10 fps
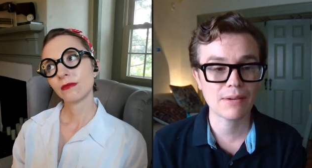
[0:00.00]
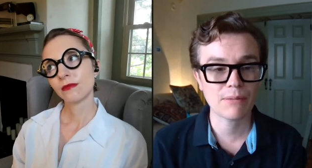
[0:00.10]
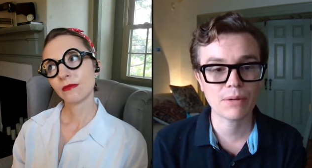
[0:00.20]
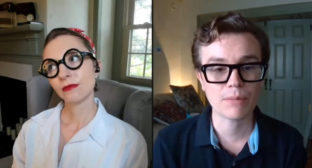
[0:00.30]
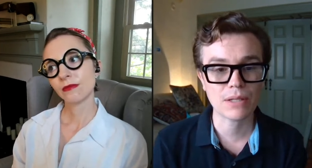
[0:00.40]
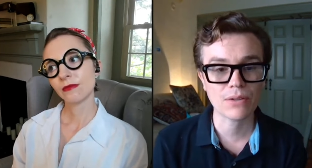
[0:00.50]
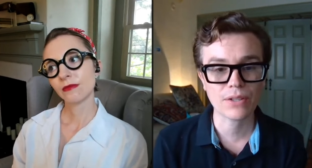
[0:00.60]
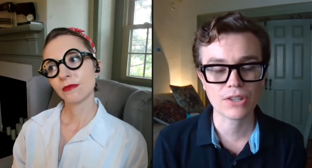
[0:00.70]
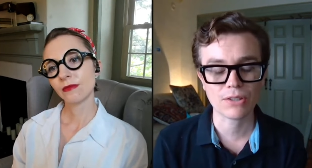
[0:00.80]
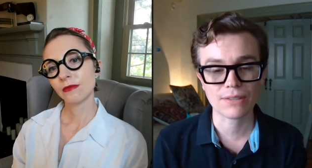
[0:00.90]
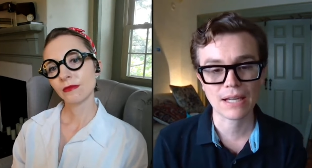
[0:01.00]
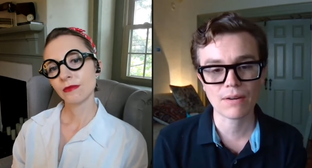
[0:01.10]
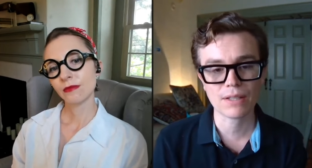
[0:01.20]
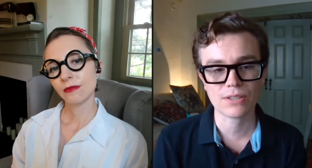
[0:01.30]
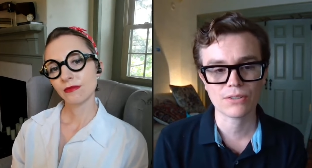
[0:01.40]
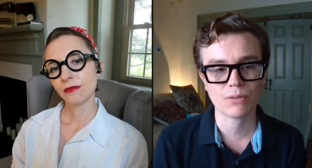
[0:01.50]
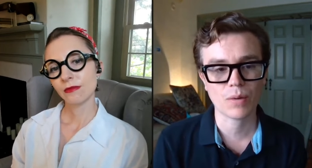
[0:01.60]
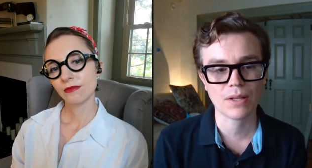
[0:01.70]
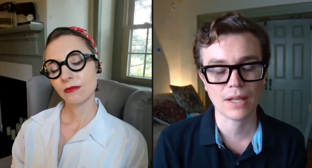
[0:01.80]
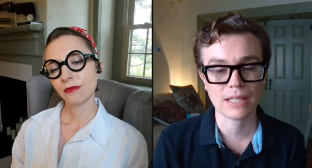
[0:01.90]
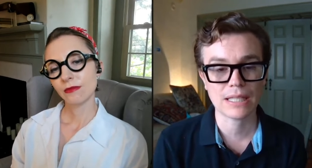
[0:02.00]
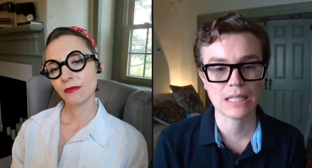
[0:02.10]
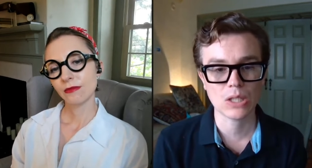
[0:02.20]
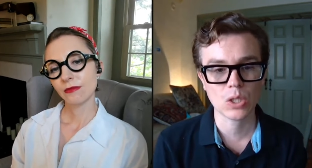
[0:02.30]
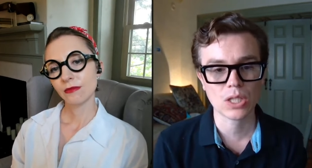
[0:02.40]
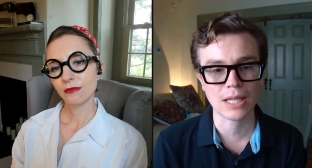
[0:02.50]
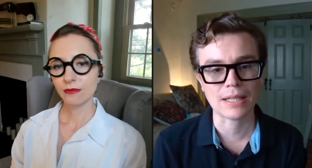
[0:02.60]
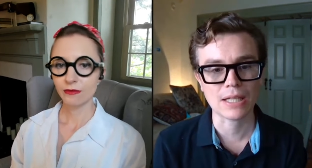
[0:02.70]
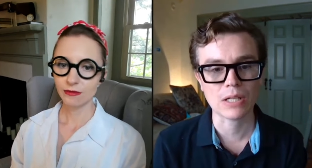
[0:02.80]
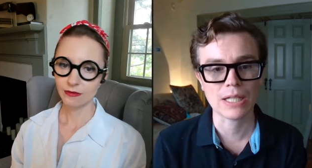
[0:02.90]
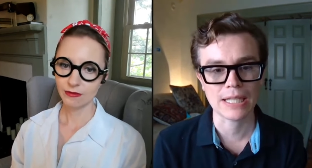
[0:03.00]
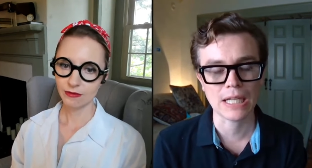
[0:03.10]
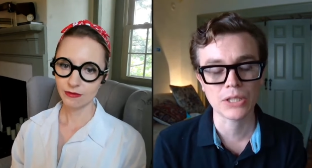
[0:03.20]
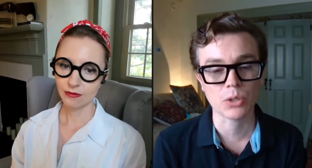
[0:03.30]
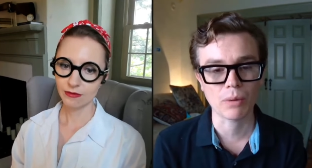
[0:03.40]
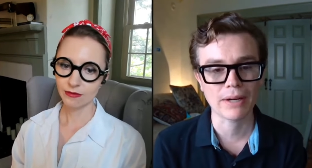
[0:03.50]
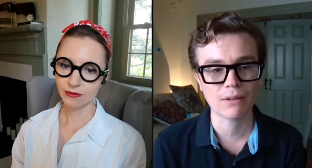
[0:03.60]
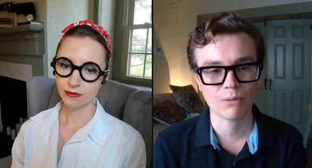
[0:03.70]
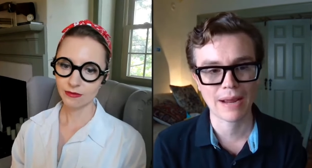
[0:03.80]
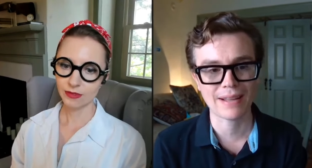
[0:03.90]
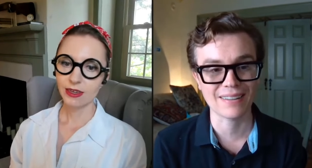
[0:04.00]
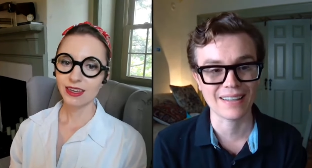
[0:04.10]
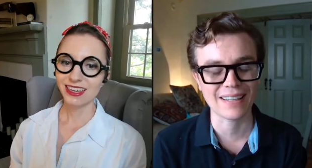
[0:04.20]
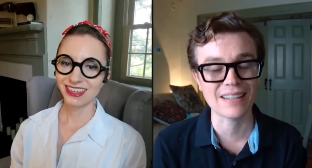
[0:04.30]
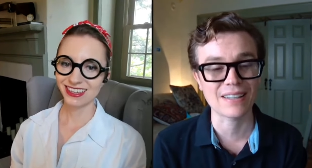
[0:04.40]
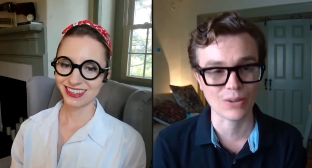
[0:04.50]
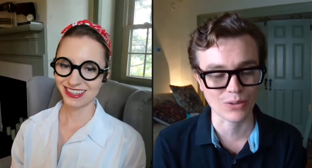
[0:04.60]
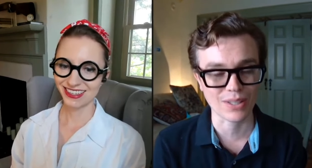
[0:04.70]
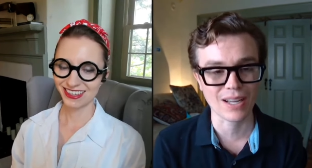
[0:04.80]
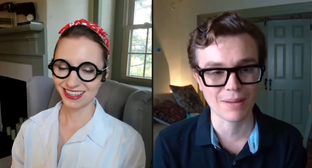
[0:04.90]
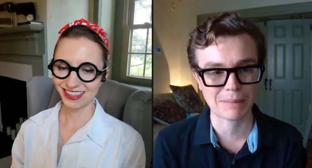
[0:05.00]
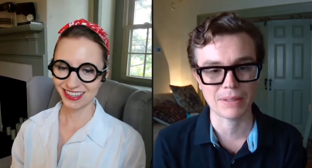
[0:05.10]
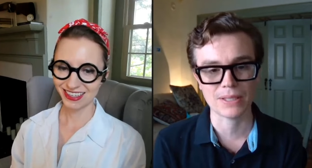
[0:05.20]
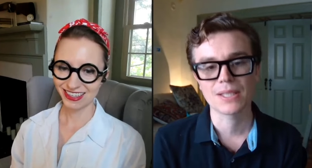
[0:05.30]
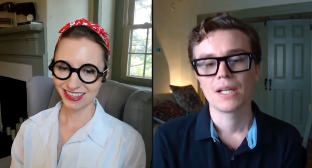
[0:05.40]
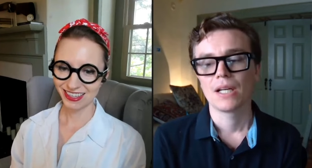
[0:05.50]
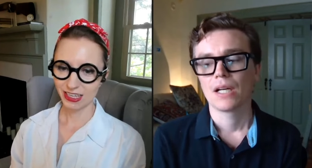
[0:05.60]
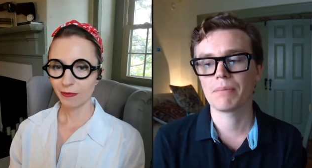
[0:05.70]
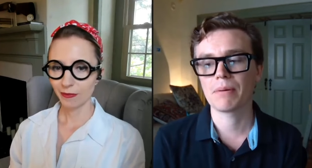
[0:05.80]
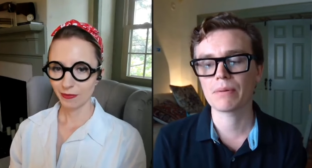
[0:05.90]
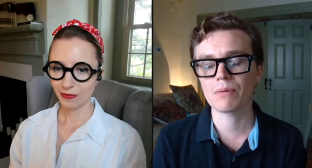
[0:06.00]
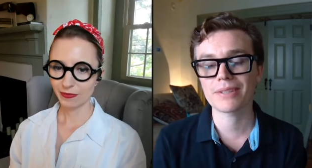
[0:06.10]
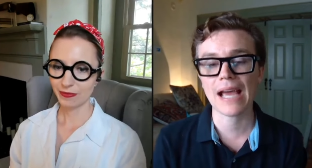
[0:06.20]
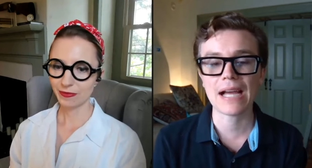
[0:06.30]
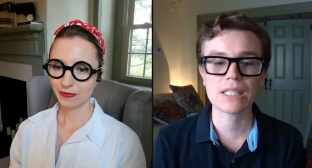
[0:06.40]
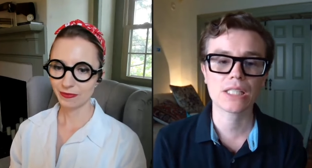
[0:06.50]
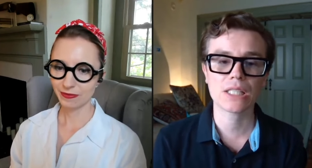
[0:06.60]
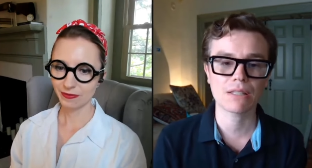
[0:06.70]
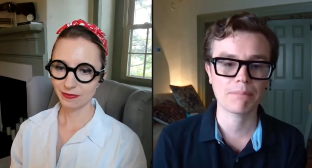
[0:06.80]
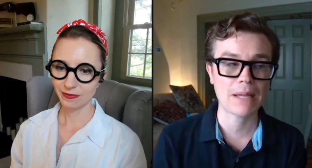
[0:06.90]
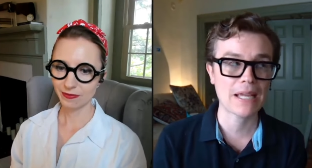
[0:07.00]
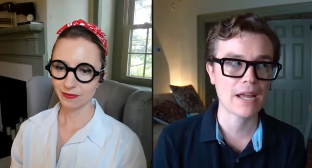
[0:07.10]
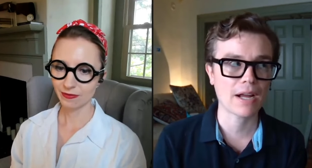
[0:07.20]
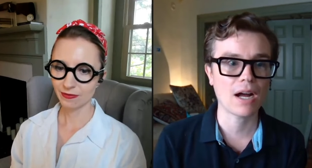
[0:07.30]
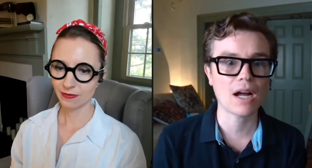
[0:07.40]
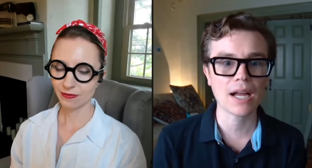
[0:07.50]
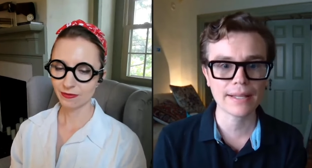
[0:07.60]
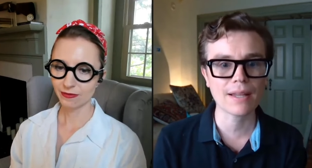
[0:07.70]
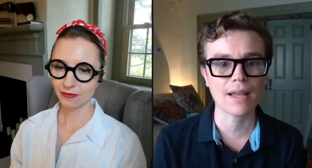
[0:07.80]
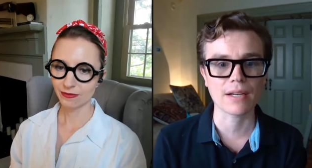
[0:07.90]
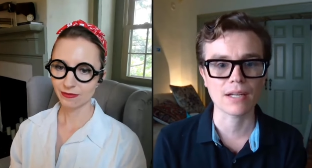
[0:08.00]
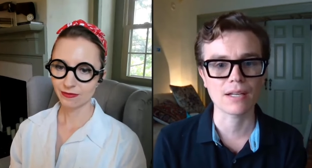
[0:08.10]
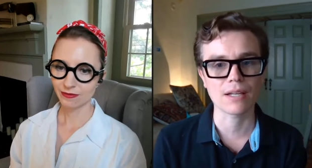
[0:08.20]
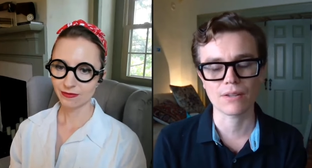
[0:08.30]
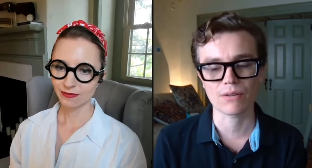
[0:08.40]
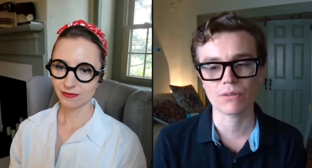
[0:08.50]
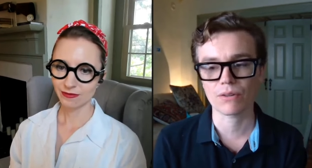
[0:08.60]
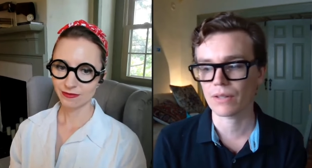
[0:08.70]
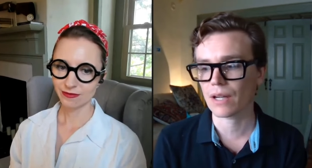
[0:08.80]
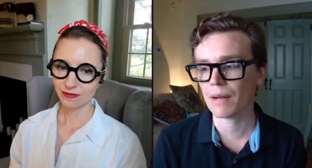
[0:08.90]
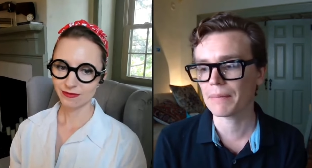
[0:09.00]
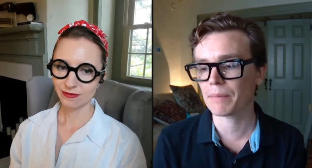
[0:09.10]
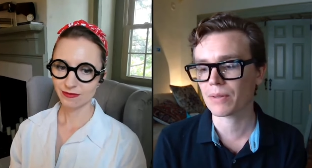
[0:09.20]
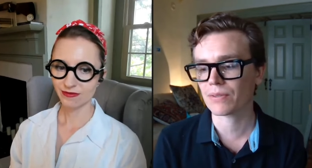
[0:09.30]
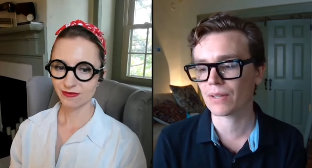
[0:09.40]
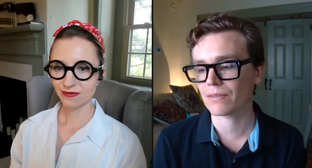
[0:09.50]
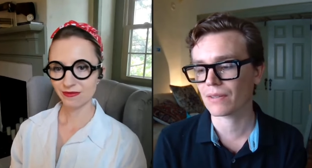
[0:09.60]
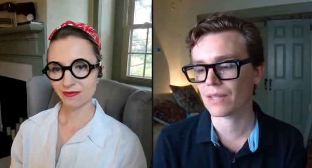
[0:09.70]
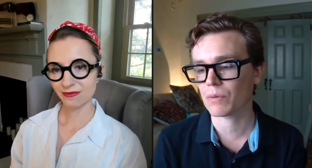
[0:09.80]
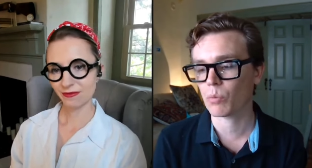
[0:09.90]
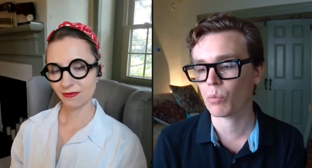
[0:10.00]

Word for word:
Speaker 1: when we look at those characters, they look like they're in underwear, right? Like in early comic books. But what was actually being highlighted in those early comic books is that they were